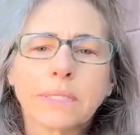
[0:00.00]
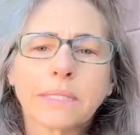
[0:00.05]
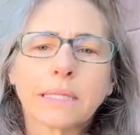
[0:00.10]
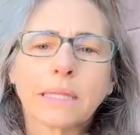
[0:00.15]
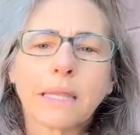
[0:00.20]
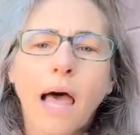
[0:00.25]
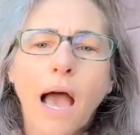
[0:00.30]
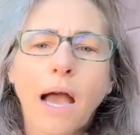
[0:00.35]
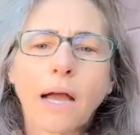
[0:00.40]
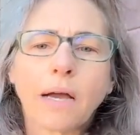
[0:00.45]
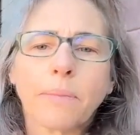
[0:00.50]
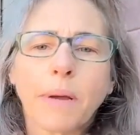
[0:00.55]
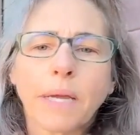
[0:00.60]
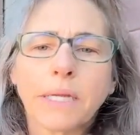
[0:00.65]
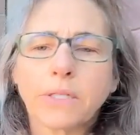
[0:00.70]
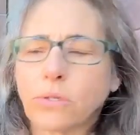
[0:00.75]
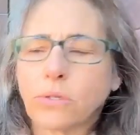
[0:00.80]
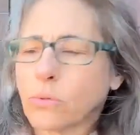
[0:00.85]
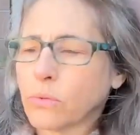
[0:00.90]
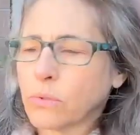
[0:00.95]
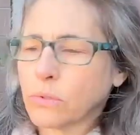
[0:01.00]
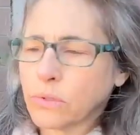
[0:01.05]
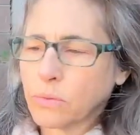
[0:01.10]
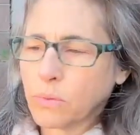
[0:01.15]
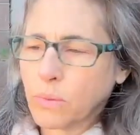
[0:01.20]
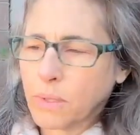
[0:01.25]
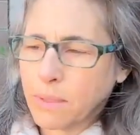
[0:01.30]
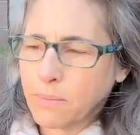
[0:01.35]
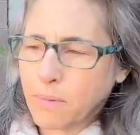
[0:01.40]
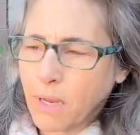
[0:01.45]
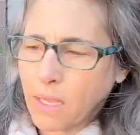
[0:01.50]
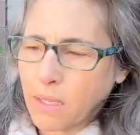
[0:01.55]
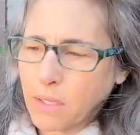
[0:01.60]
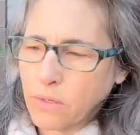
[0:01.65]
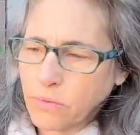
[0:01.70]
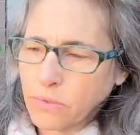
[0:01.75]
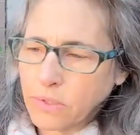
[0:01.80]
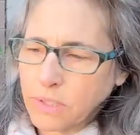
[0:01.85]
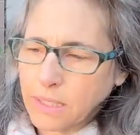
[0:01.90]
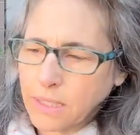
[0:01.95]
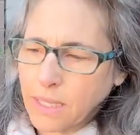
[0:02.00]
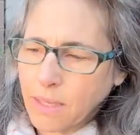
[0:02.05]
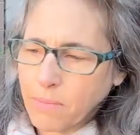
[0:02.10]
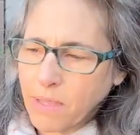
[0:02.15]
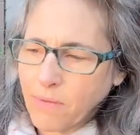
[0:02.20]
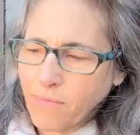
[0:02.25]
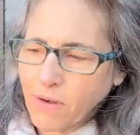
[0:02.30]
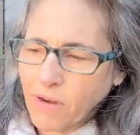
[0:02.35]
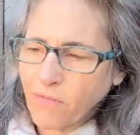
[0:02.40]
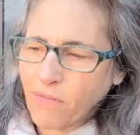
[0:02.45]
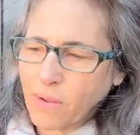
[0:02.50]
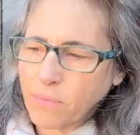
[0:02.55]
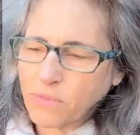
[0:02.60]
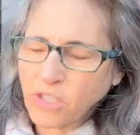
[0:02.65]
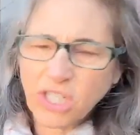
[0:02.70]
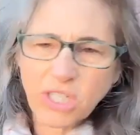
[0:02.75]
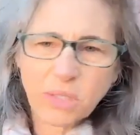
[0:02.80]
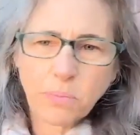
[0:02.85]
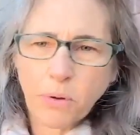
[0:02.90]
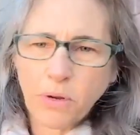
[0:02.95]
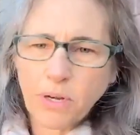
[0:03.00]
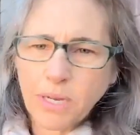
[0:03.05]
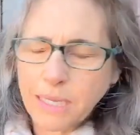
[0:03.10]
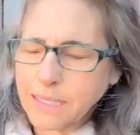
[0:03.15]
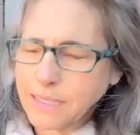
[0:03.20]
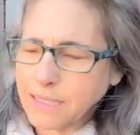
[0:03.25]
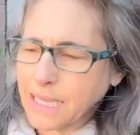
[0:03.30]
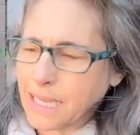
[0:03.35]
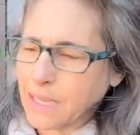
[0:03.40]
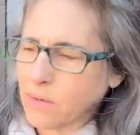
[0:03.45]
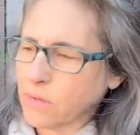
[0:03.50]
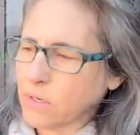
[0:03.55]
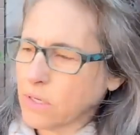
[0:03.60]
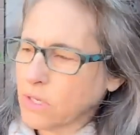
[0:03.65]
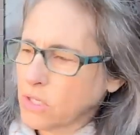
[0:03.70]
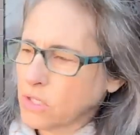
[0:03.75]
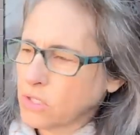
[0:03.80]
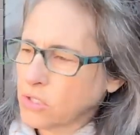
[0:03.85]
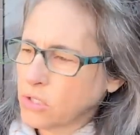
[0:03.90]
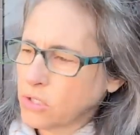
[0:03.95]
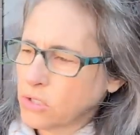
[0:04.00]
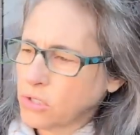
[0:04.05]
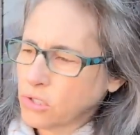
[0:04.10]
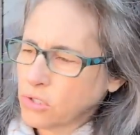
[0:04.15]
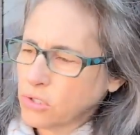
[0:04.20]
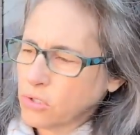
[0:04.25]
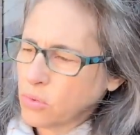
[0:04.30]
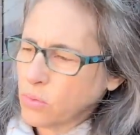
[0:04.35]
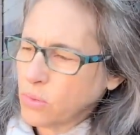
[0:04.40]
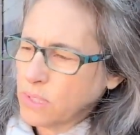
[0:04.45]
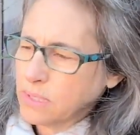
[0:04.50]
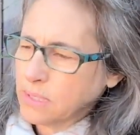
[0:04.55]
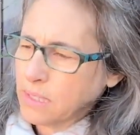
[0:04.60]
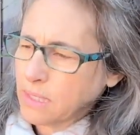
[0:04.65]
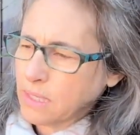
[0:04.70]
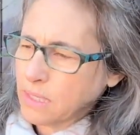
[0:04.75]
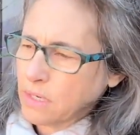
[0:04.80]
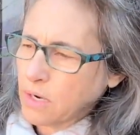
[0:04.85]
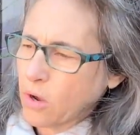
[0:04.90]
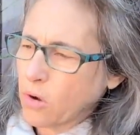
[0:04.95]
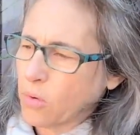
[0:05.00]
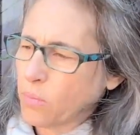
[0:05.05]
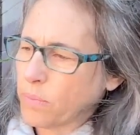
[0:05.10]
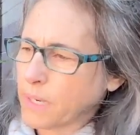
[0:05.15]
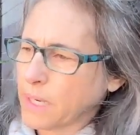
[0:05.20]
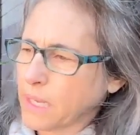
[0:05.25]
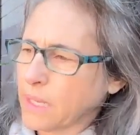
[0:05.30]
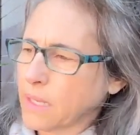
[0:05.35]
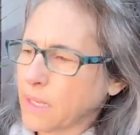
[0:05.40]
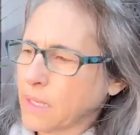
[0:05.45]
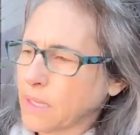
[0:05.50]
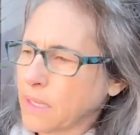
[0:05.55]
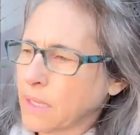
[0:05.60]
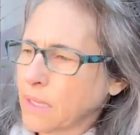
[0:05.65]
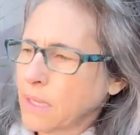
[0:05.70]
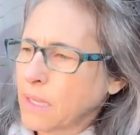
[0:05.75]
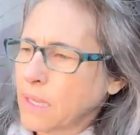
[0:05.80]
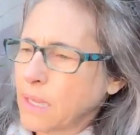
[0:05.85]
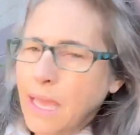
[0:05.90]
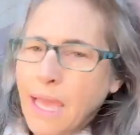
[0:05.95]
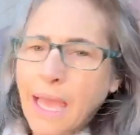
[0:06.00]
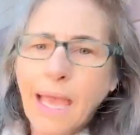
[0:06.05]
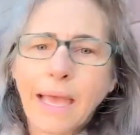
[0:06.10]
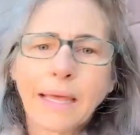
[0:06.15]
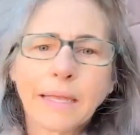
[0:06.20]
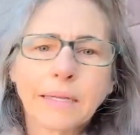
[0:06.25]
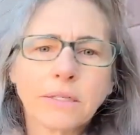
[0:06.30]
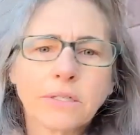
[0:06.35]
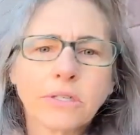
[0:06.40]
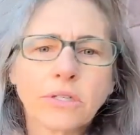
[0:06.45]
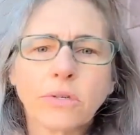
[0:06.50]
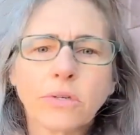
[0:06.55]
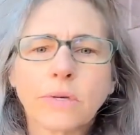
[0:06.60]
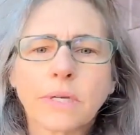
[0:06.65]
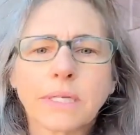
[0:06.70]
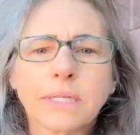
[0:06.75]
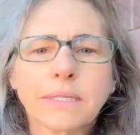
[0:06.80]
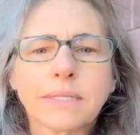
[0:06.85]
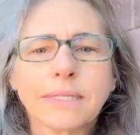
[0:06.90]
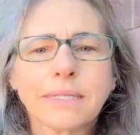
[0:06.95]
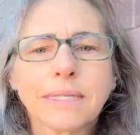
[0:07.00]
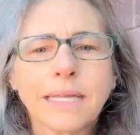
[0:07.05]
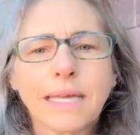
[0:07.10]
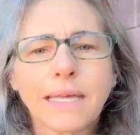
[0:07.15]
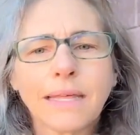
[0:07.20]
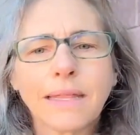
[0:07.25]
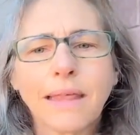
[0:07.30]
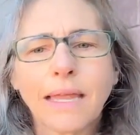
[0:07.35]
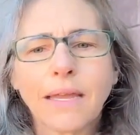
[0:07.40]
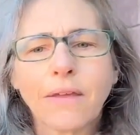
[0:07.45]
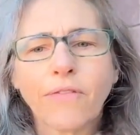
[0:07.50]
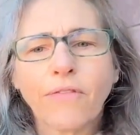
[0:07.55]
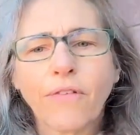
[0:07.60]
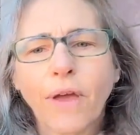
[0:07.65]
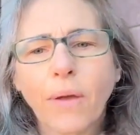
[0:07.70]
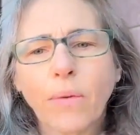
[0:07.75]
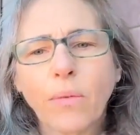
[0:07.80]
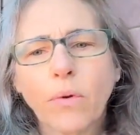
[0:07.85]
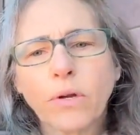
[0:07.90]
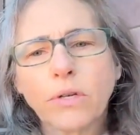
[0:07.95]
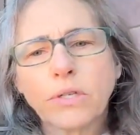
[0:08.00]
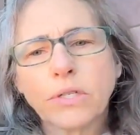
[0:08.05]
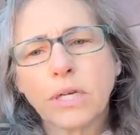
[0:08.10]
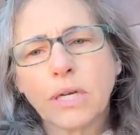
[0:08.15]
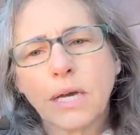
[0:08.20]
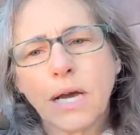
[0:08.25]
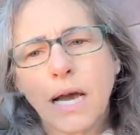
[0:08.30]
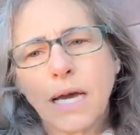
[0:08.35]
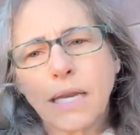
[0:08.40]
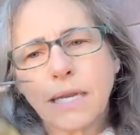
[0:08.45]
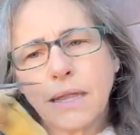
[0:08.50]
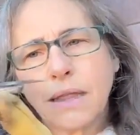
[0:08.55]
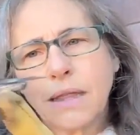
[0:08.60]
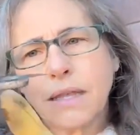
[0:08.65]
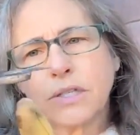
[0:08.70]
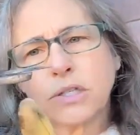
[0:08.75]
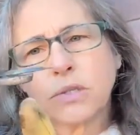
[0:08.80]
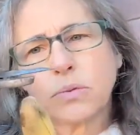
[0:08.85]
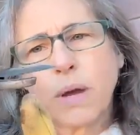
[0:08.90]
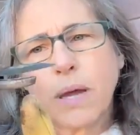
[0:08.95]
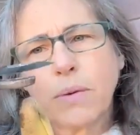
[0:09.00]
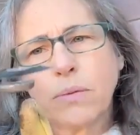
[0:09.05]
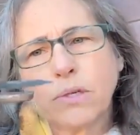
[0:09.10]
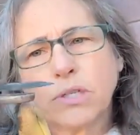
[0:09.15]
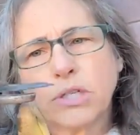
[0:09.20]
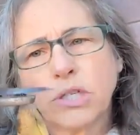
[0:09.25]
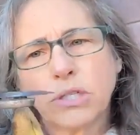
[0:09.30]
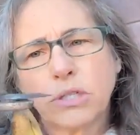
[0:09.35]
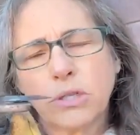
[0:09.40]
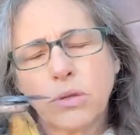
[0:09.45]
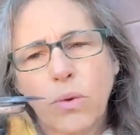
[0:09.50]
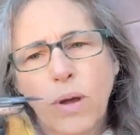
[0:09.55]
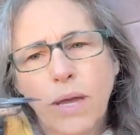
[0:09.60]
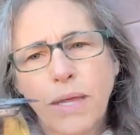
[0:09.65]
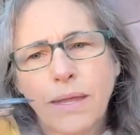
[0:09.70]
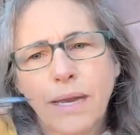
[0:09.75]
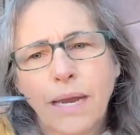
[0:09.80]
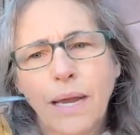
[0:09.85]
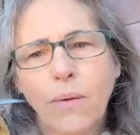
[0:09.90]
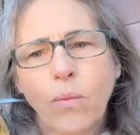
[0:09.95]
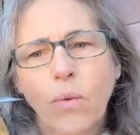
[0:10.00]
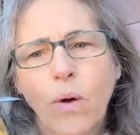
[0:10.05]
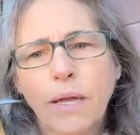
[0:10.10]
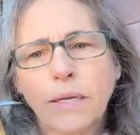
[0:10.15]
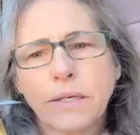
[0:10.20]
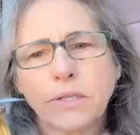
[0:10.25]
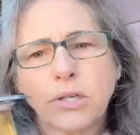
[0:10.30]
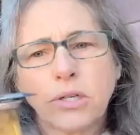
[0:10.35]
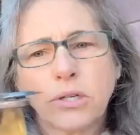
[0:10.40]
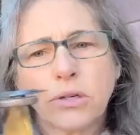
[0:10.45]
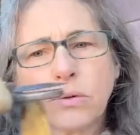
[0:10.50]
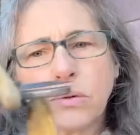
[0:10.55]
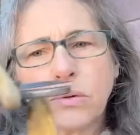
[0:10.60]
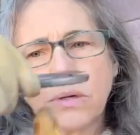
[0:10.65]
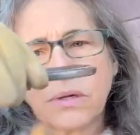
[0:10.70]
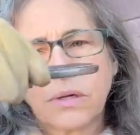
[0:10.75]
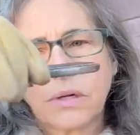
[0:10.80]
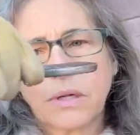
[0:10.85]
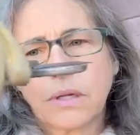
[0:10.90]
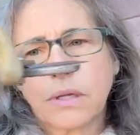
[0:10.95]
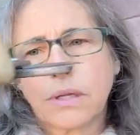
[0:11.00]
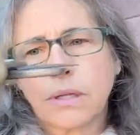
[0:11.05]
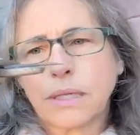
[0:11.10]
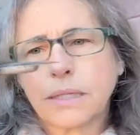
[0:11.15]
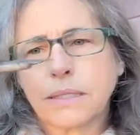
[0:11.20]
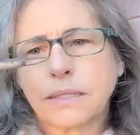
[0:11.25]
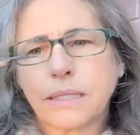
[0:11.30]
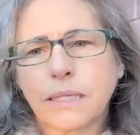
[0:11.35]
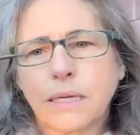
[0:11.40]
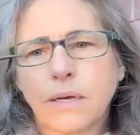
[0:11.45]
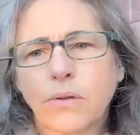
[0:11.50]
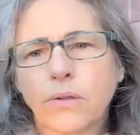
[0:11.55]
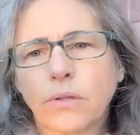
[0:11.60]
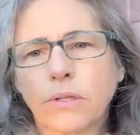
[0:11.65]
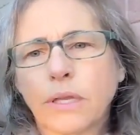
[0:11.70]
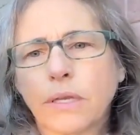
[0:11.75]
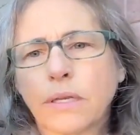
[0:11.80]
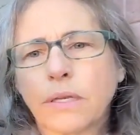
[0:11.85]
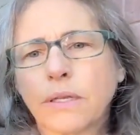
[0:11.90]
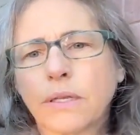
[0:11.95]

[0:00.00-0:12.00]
lock my tools when I'm not using them, even if I'm just putting it down. So you just squeeze it and open it. And you can see that if I were to cut it this way, which is the way that I want to, let's see, hold on.